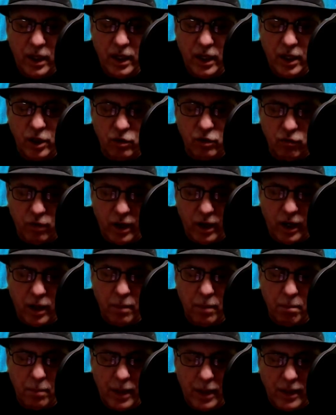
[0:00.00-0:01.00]
is
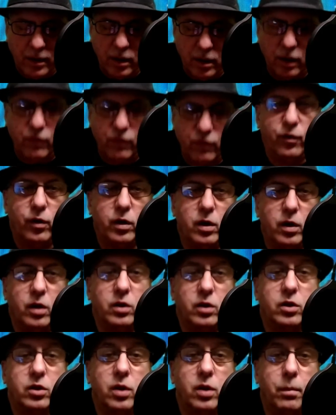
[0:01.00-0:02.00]
recommended for
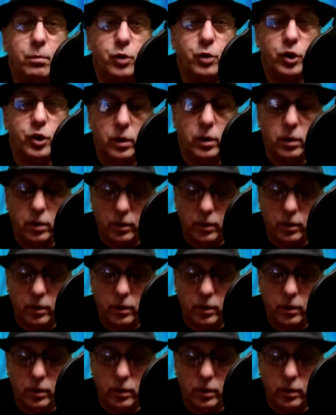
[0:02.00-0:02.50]
consumption.